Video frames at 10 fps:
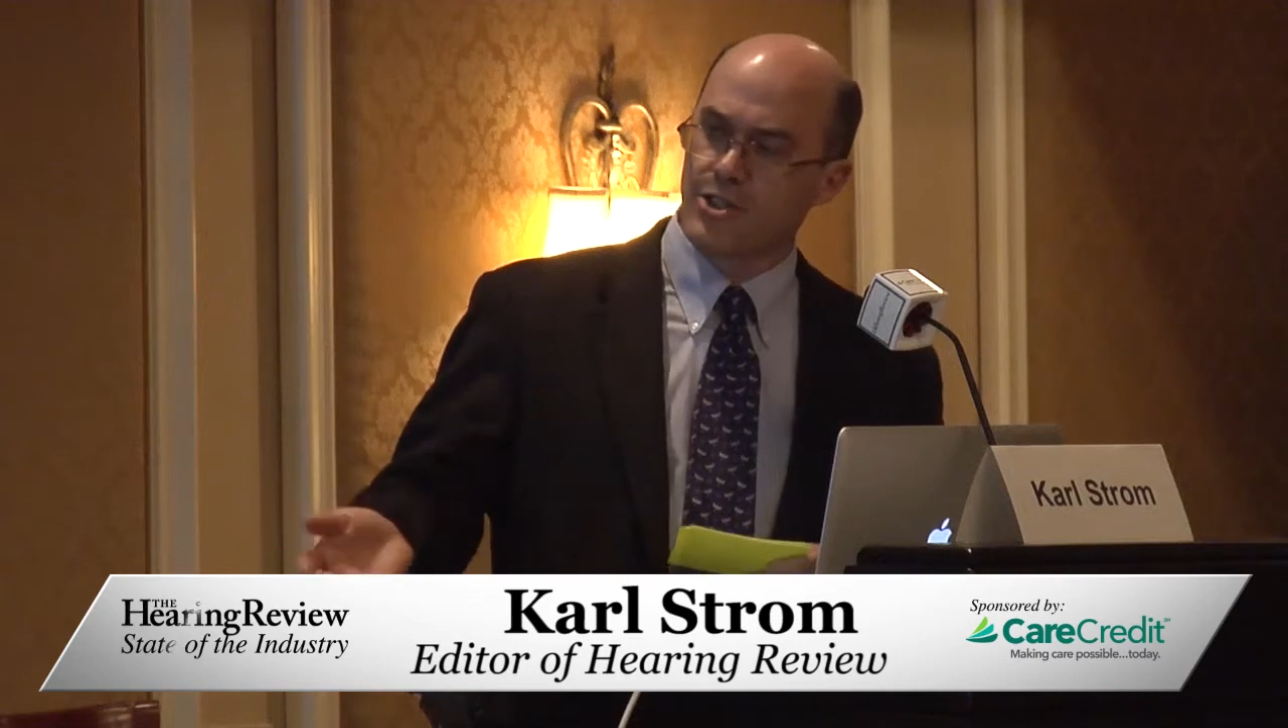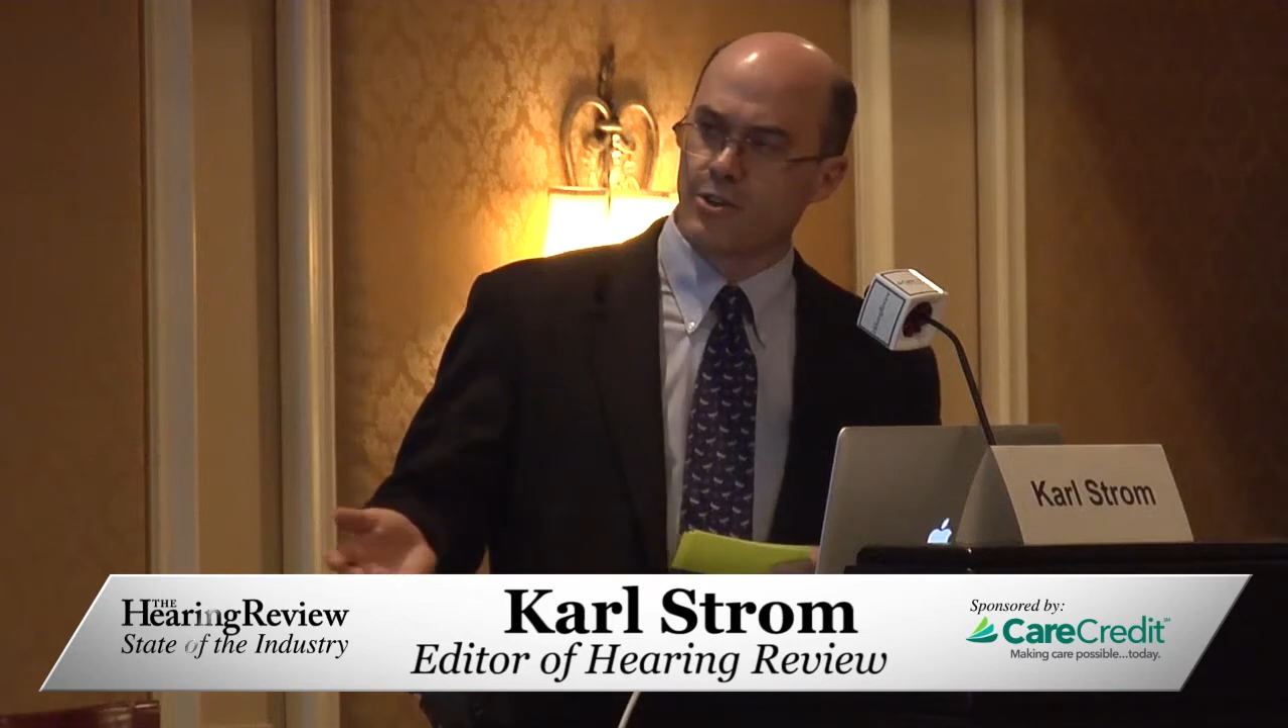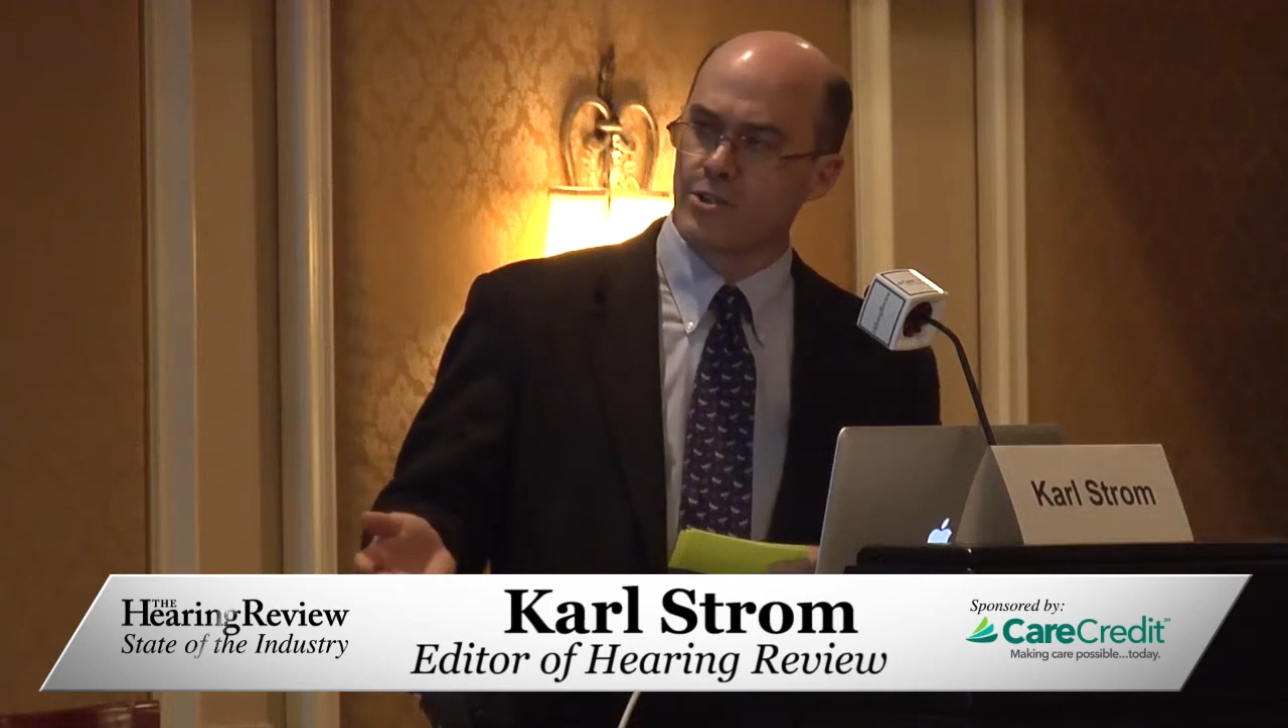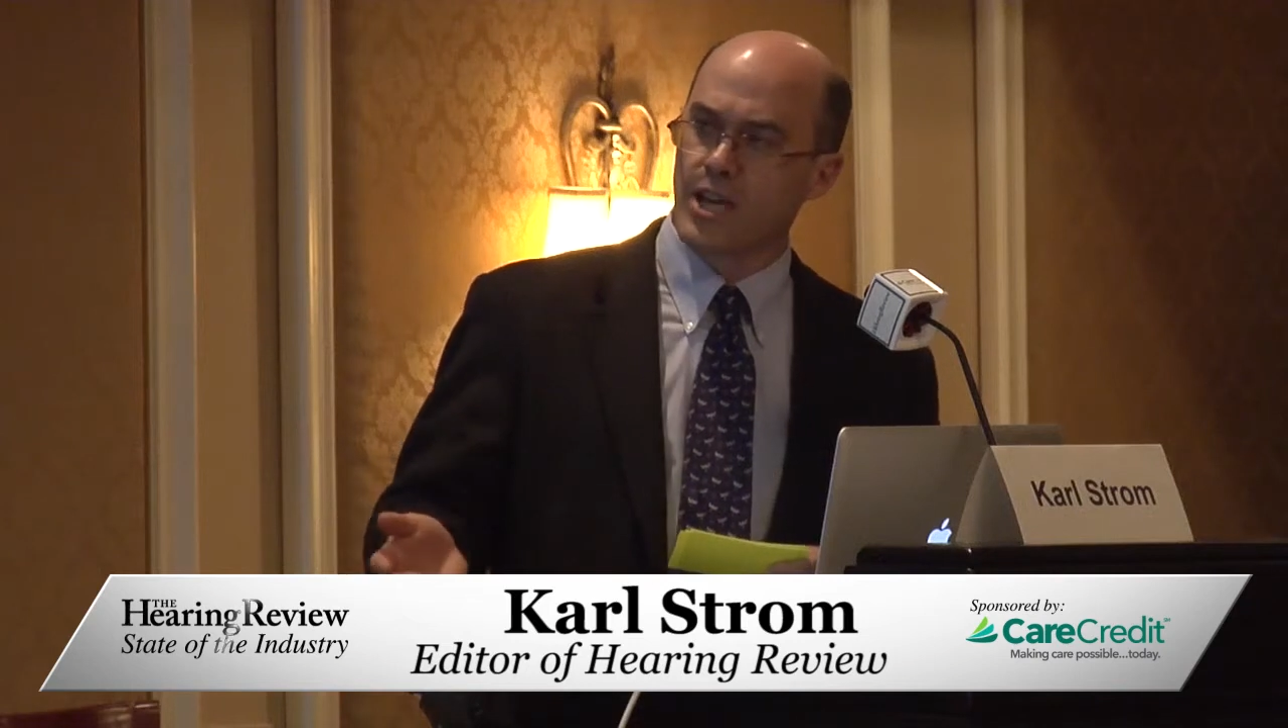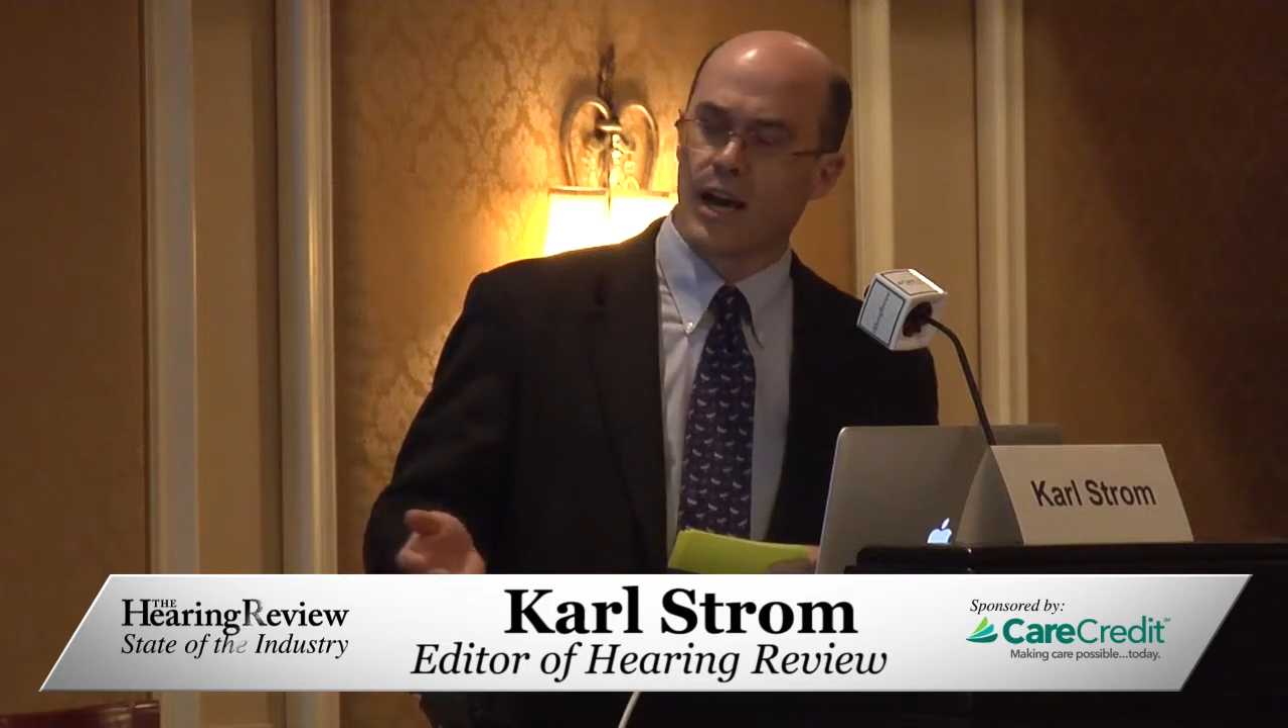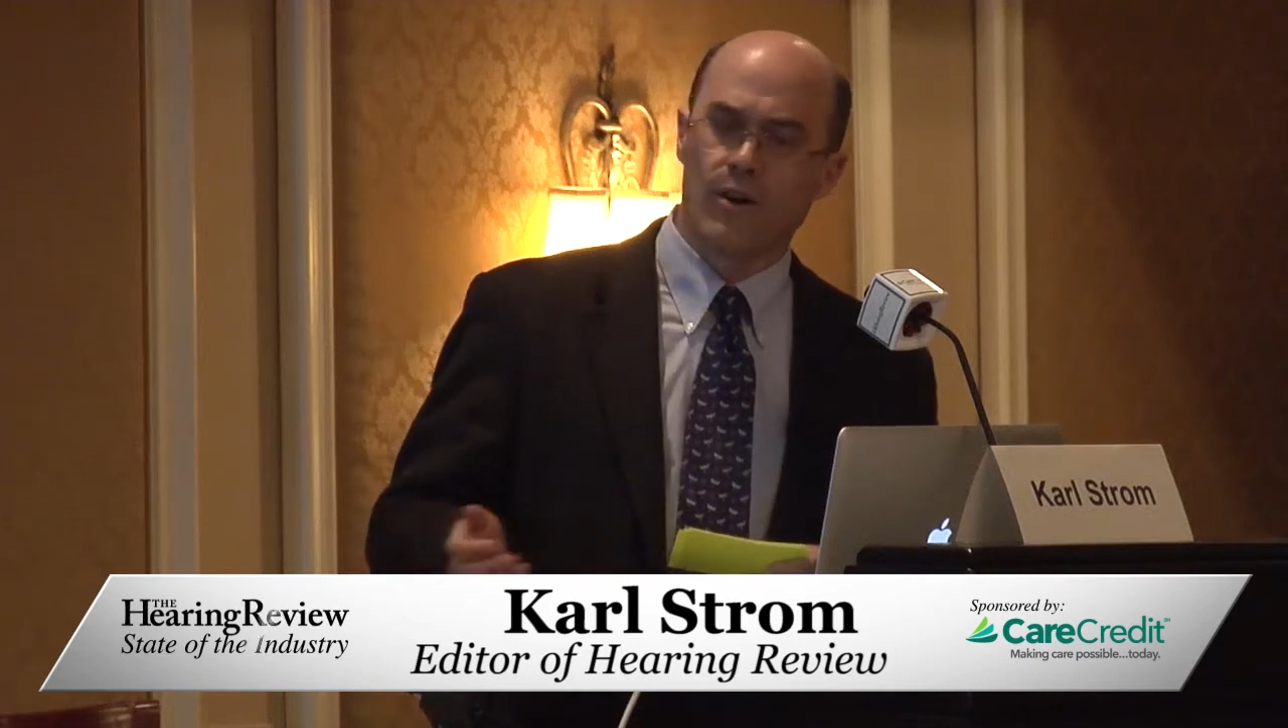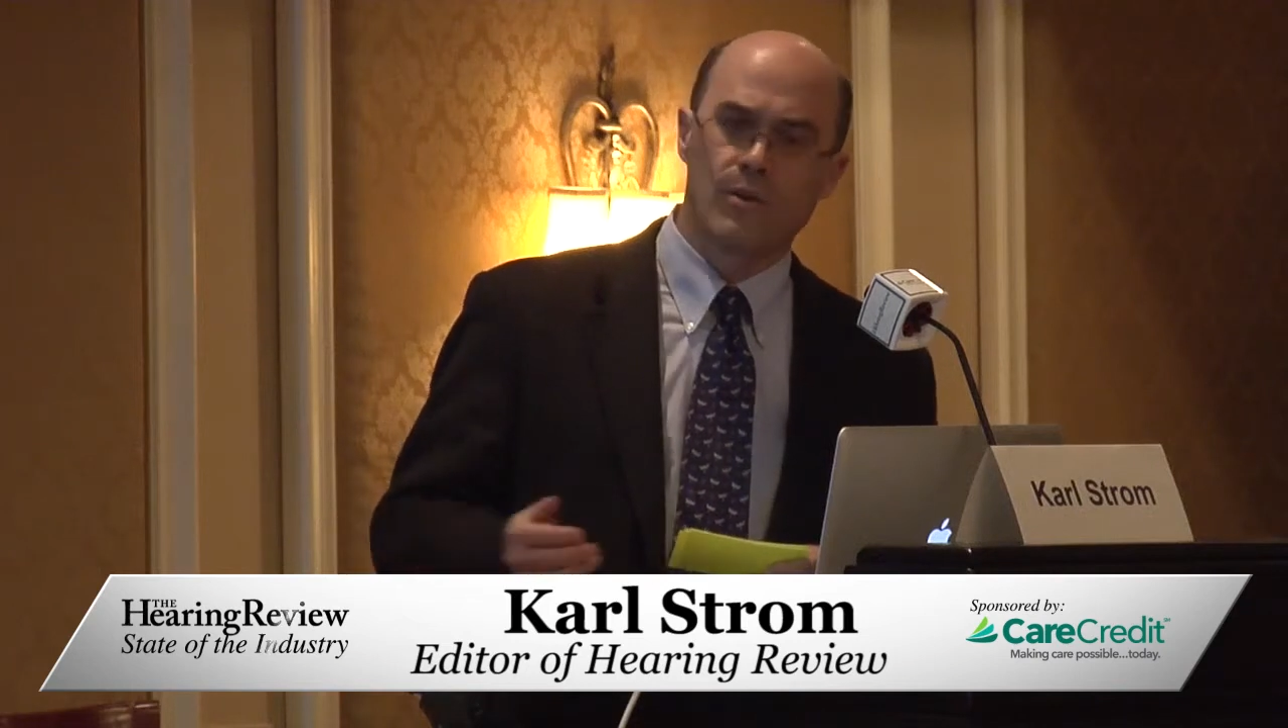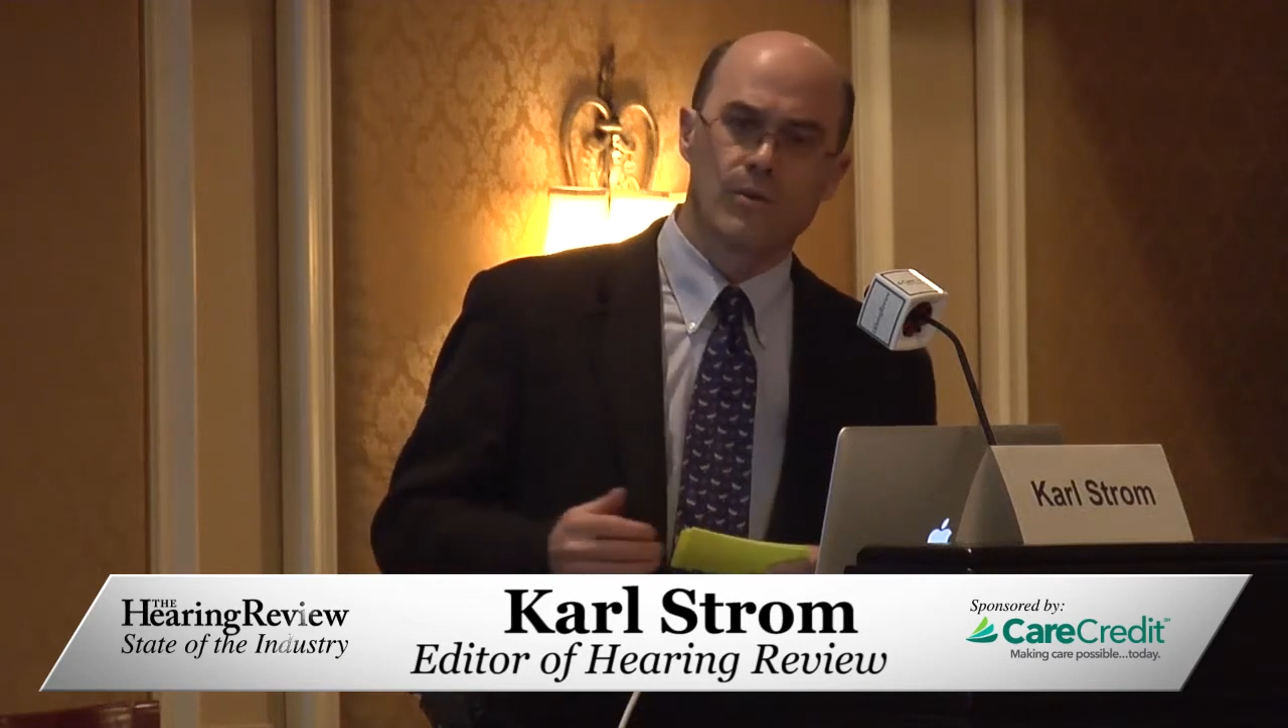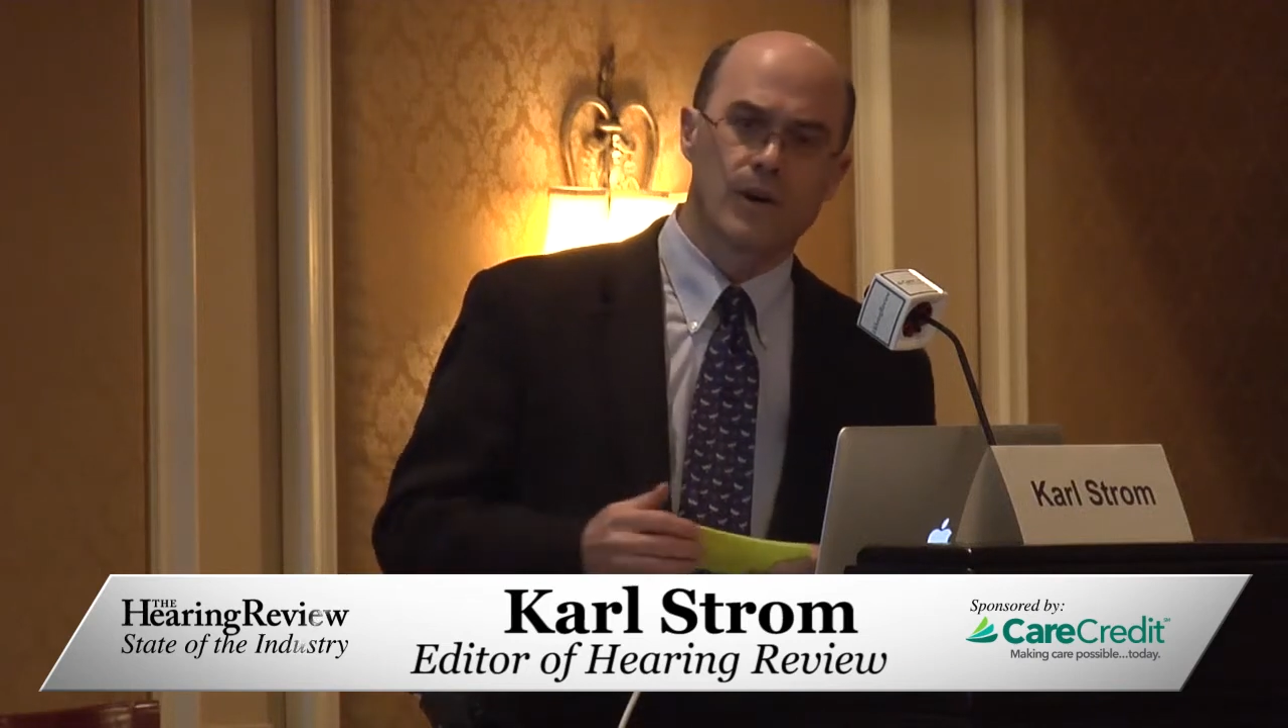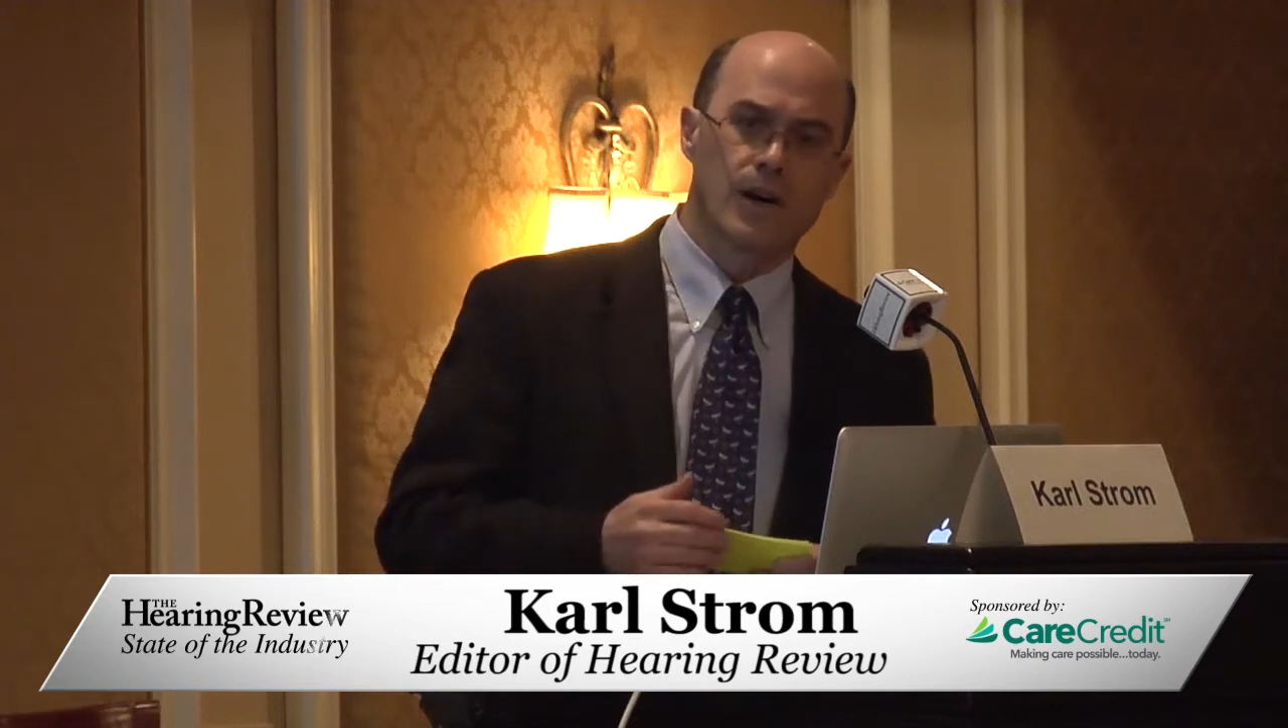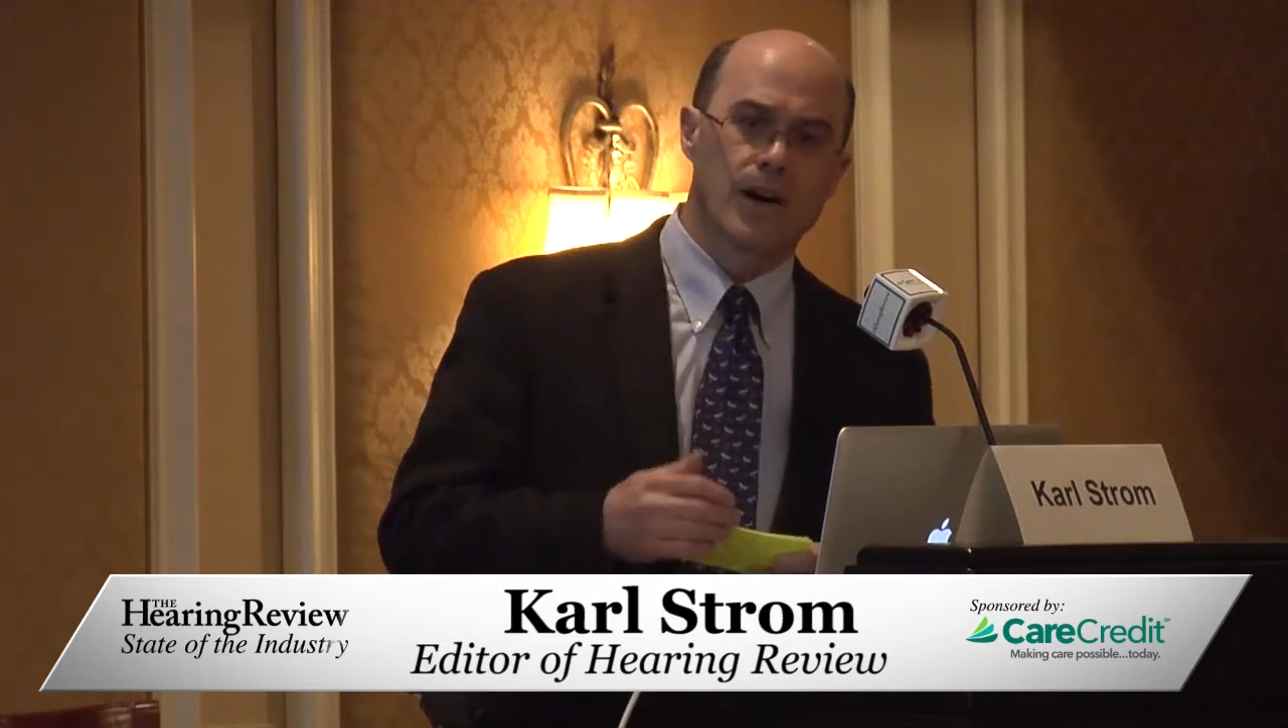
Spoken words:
shows how